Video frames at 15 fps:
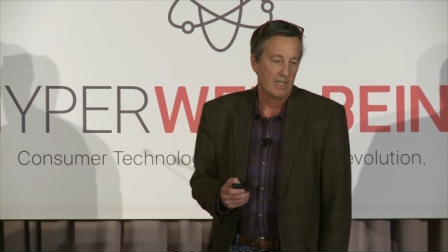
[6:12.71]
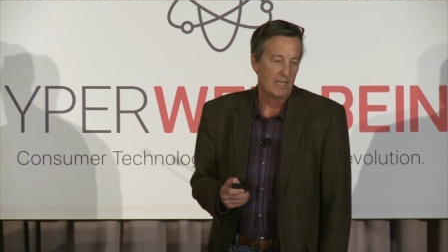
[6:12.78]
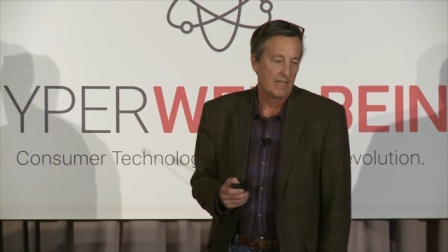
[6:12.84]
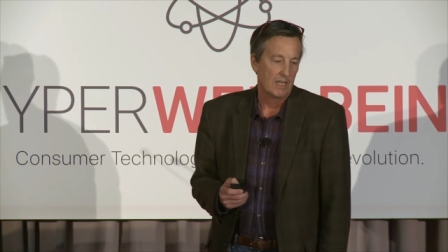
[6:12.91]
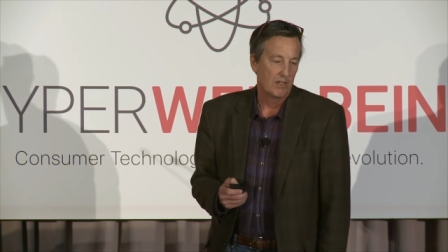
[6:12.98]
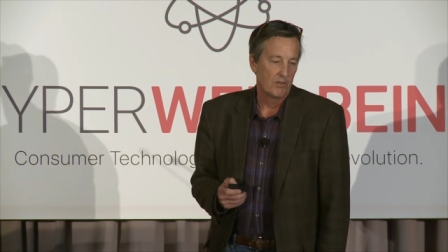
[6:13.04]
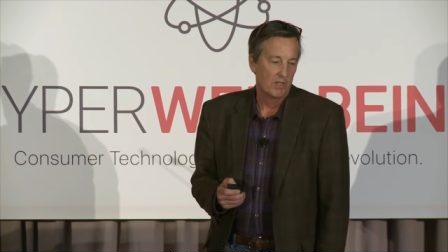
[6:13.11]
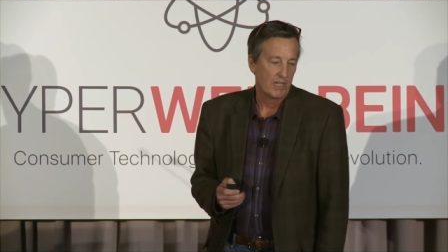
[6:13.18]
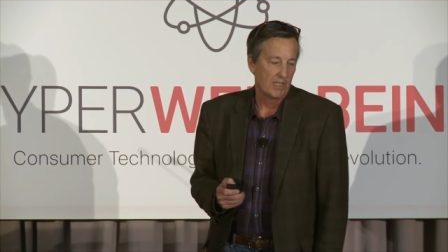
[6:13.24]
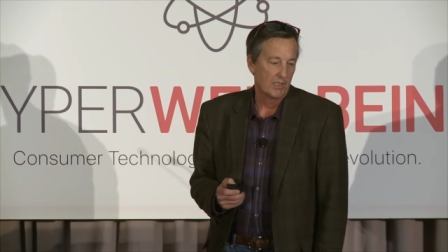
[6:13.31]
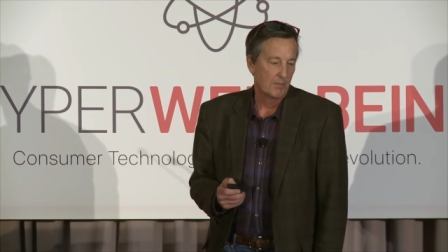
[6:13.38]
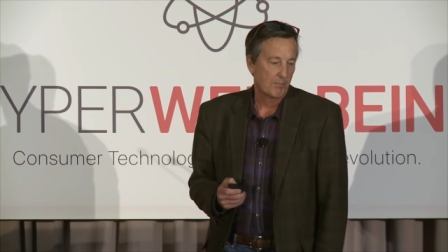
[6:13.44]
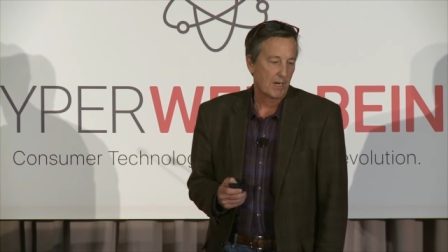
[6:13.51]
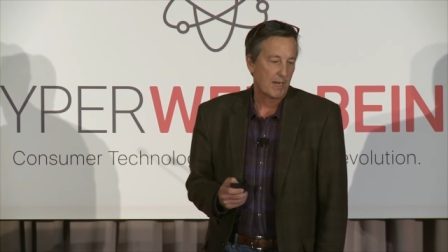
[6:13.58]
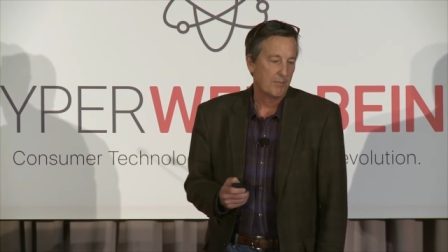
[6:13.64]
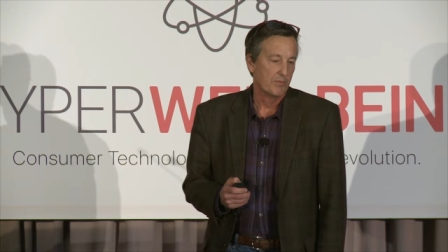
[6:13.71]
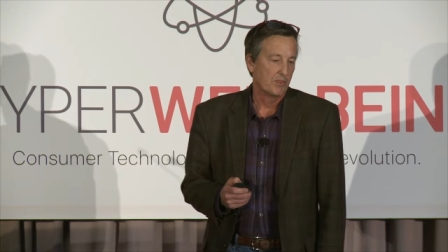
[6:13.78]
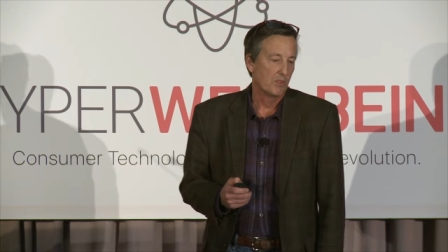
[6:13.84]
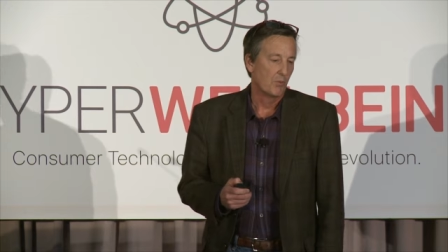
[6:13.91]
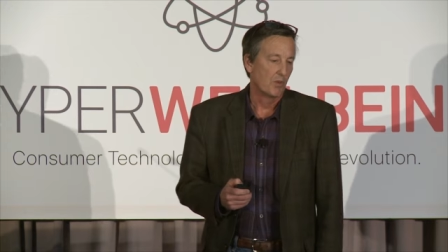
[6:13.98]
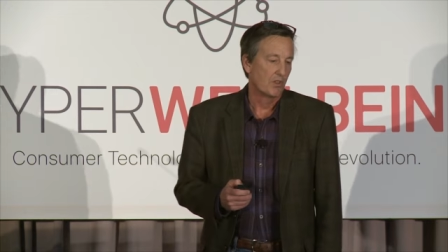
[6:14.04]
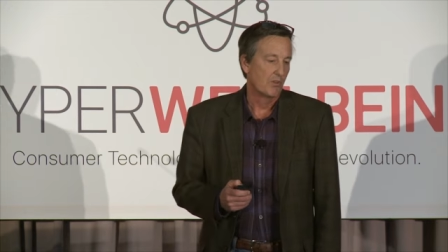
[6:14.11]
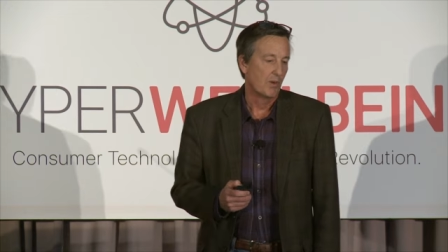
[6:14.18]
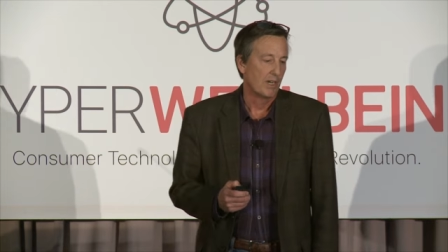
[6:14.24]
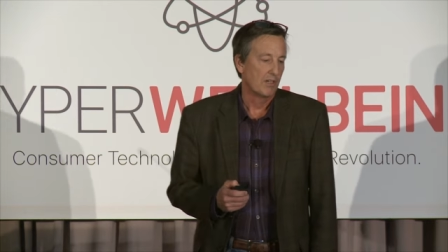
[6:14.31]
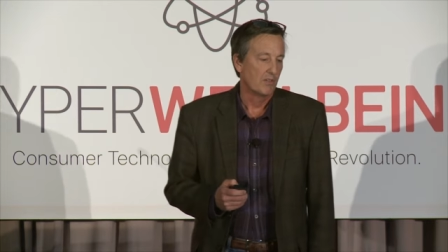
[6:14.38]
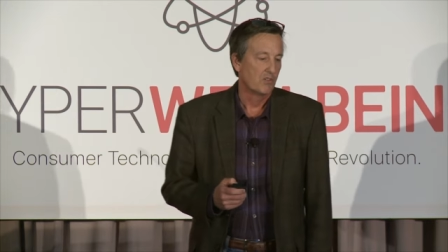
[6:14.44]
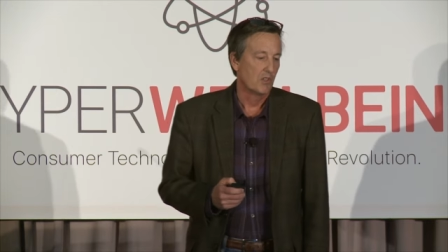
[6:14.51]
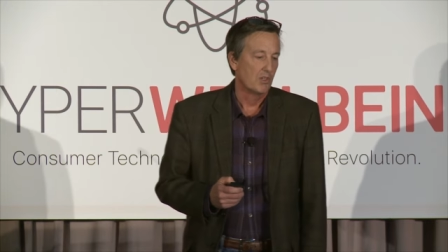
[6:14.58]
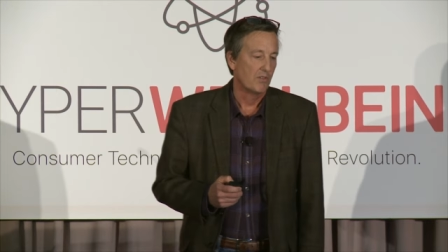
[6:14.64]
and, and the problems that we're trying
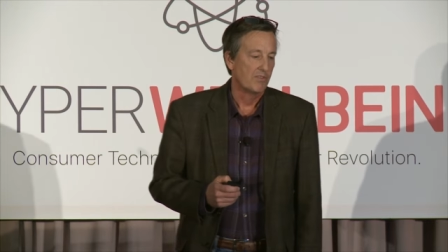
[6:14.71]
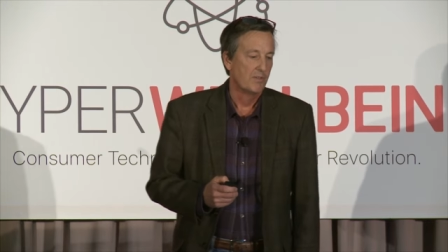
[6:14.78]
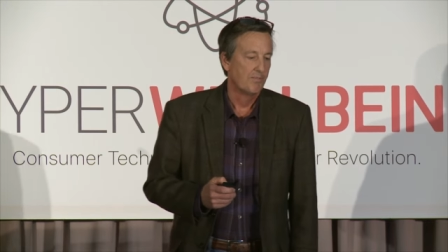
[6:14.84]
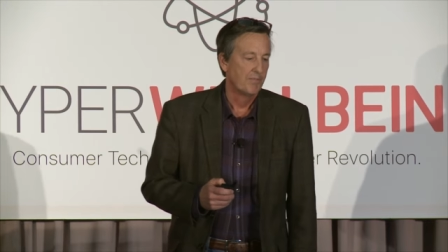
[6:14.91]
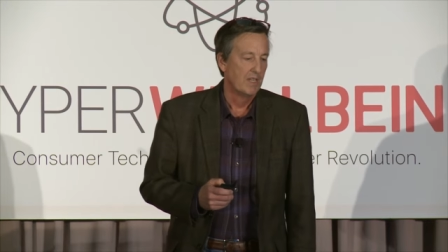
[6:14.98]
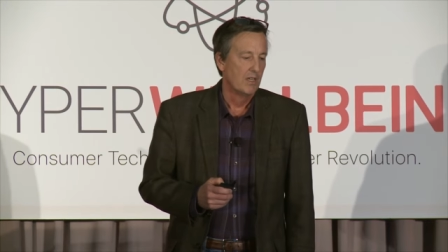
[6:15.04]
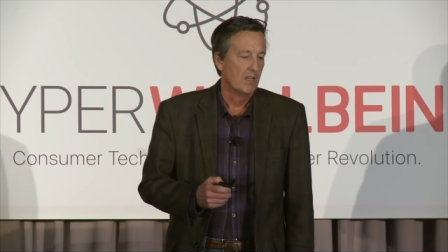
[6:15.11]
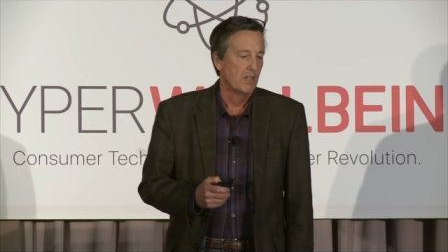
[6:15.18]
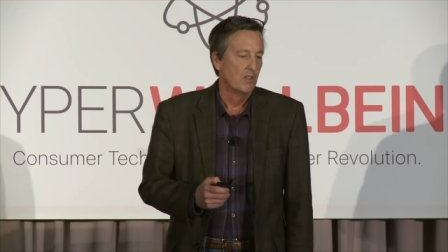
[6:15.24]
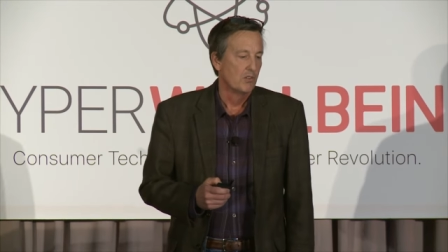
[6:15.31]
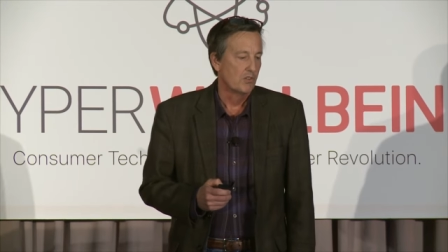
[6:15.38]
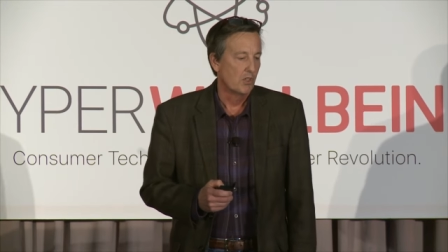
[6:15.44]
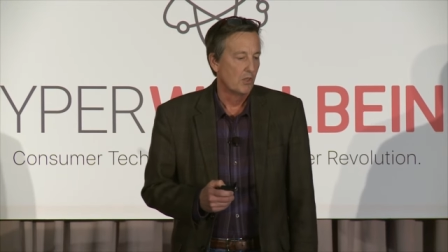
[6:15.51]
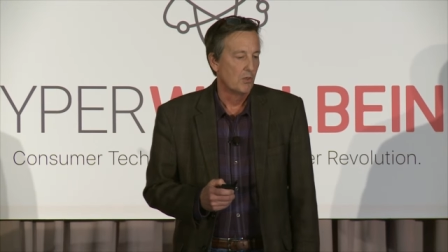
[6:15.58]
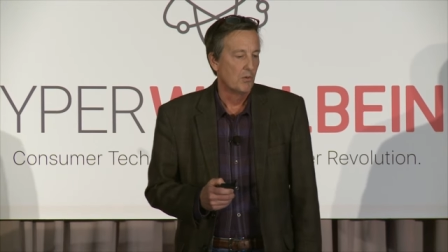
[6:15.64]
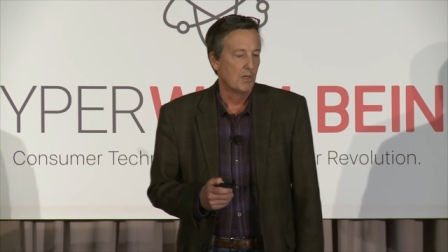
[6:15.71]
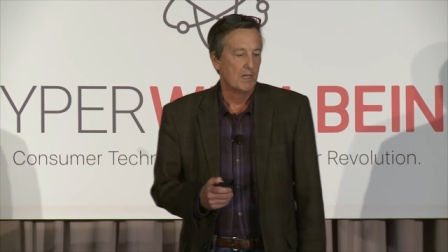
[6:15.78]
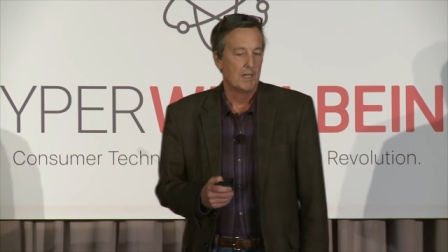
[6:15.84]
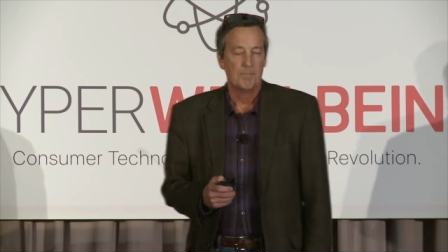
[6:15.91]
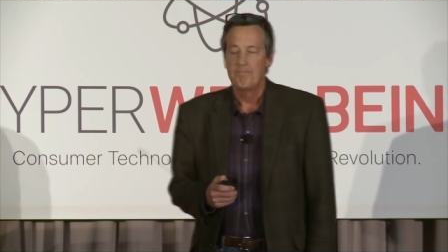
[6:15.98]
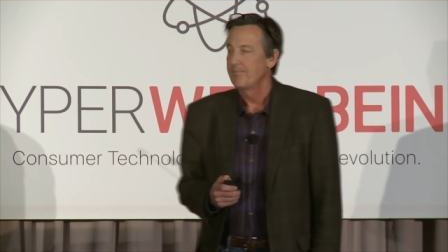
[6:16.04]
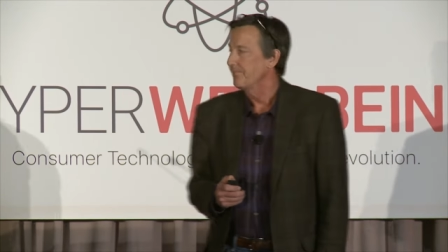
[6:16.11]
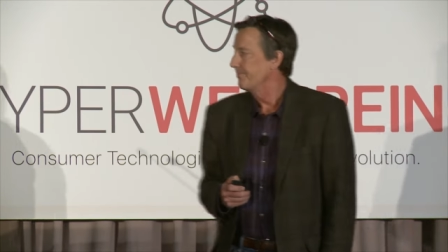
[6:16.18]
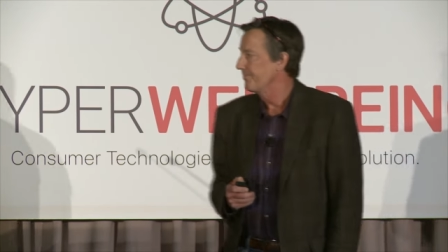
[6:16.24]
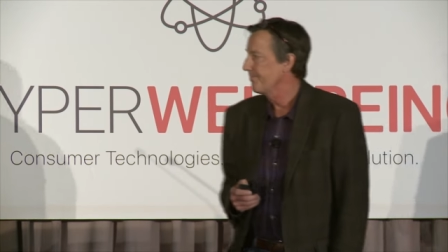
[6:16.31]
to solve. So um,